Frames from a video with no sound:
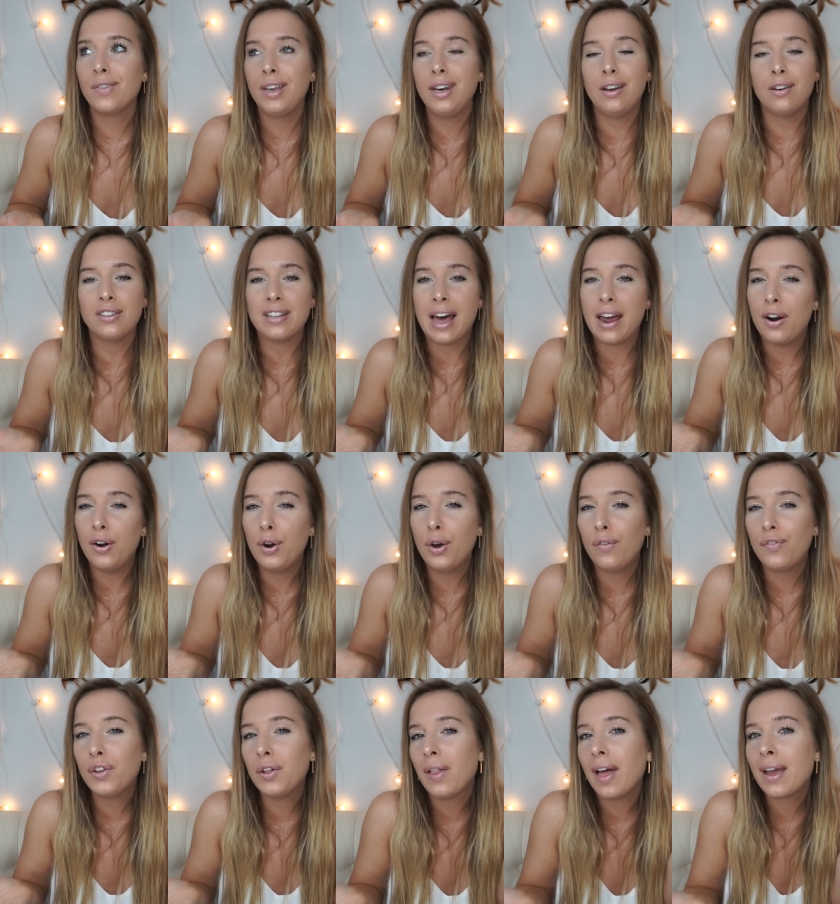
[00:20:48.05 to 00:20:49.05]
videos. I don't
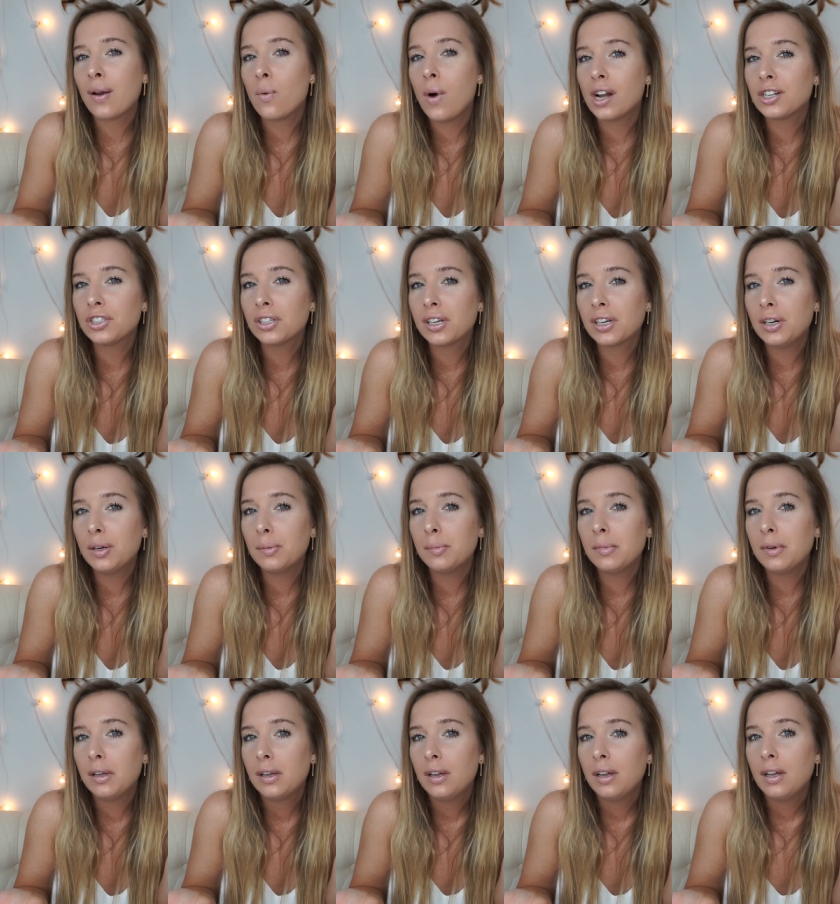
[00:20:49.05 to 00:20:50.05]
know if you like watching
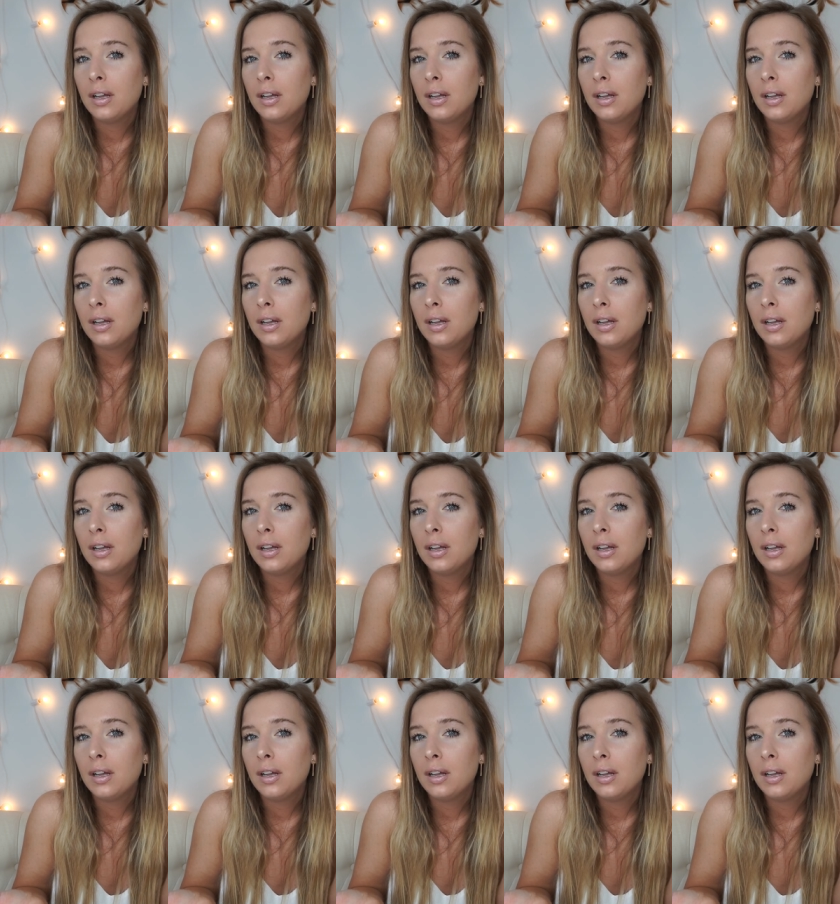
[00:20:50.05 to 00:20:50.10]
them.